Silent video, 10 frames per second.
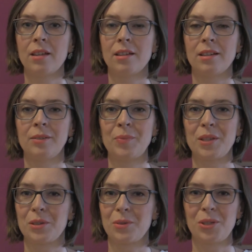Um,
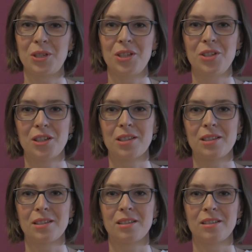so she
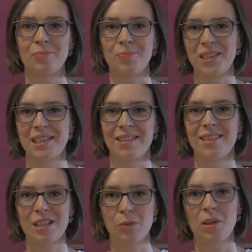just um, said
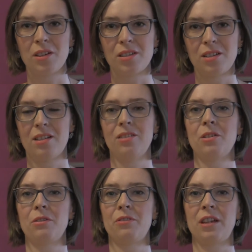this one is not
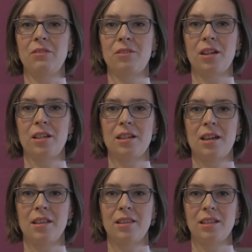her favorite
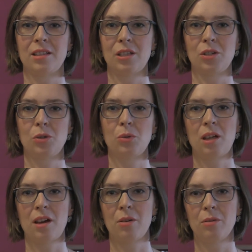and it's too
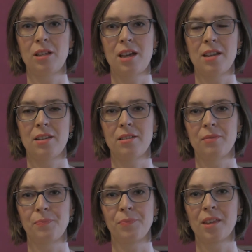loud and
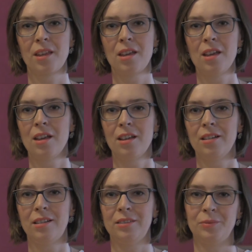um,
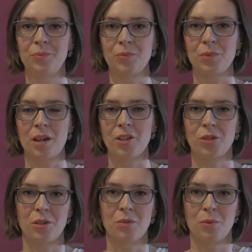um I
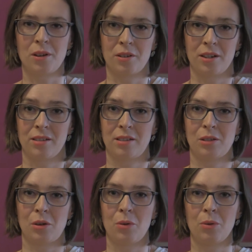shouldn't wear it.
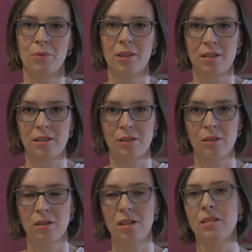So that's
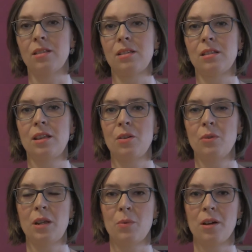that's the
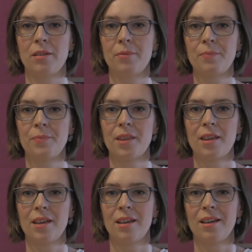only one,
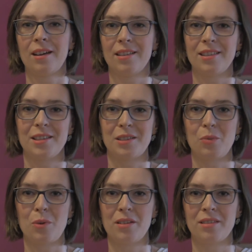and that's the
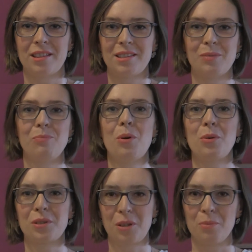one that's
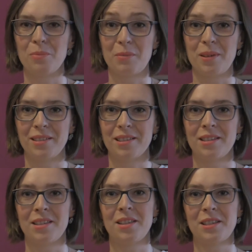most complimented
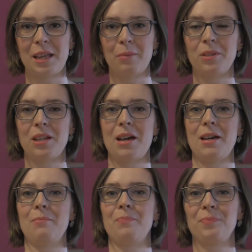at the same
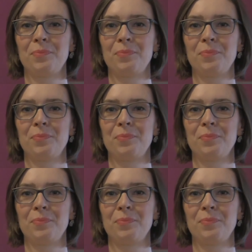time.